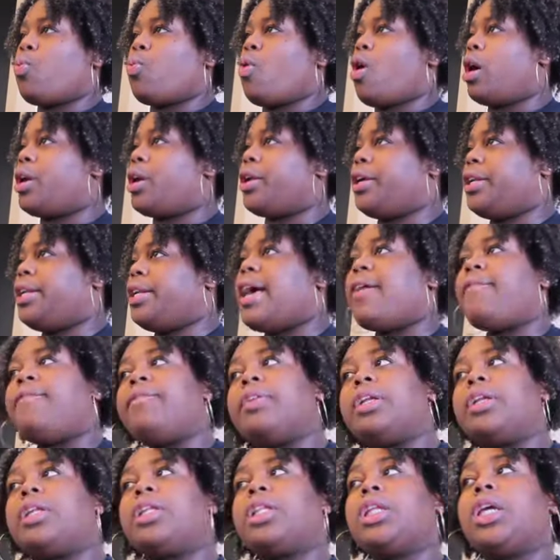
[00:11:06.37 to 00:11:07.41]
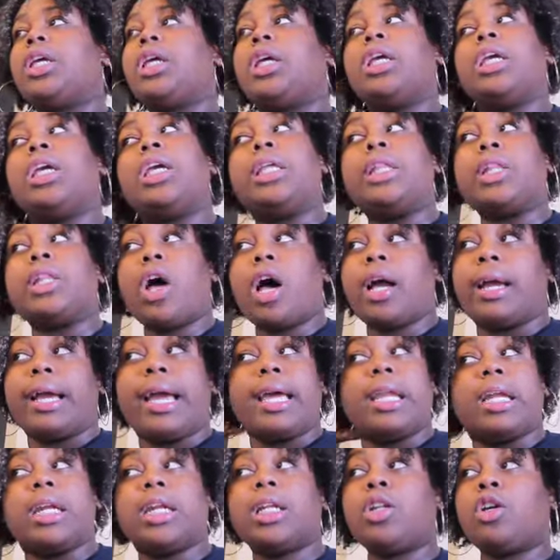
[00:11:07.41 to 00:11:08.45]
water definitely
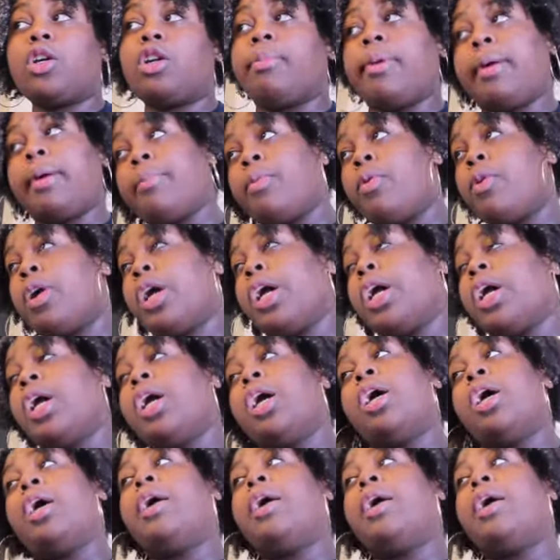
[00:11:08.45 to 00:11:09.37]
elongated a little bit more,